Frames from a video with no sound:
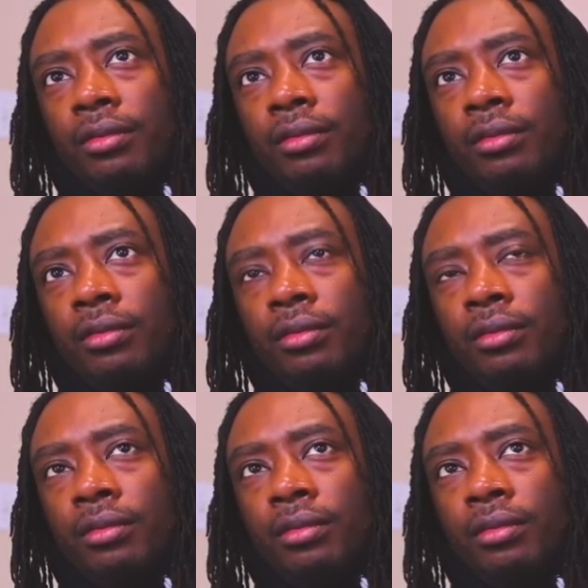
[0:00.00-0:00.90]

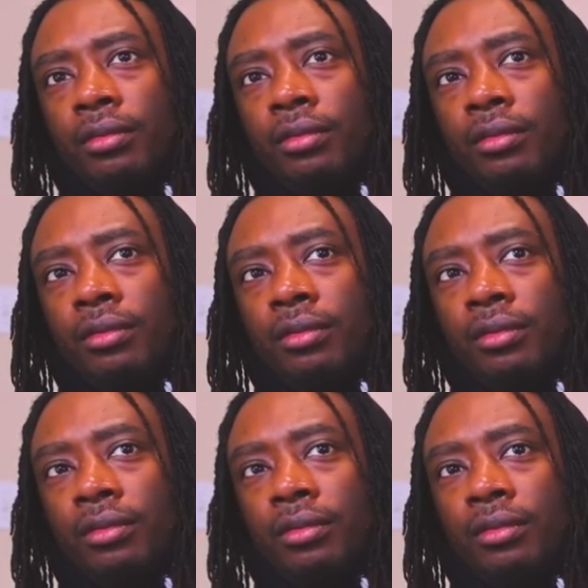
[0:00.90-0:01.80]

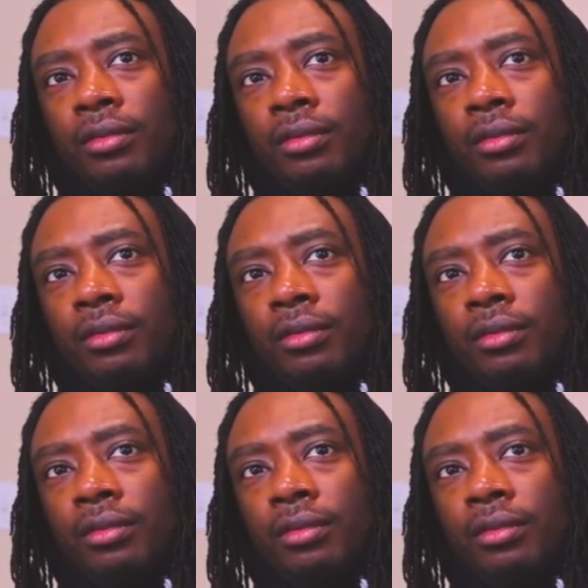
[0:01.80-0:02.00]
[no speech]